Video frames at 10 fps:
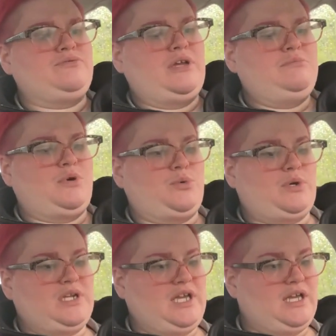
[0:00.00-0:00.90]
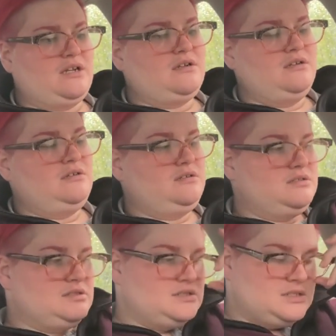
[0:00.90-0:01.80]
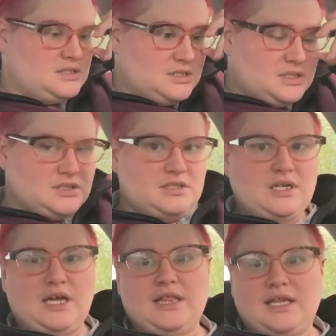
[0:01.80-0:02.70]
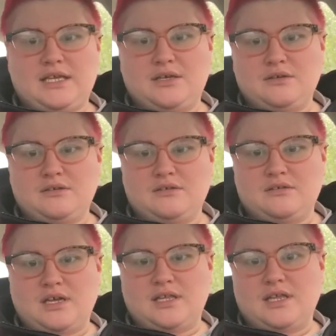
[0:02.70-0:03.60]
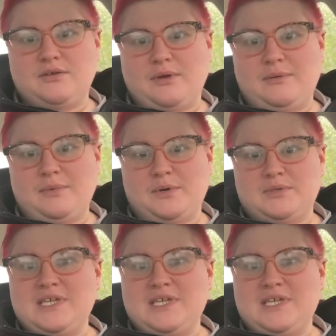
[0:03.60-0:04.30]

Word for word: rainbow one again. I like I like rainbows.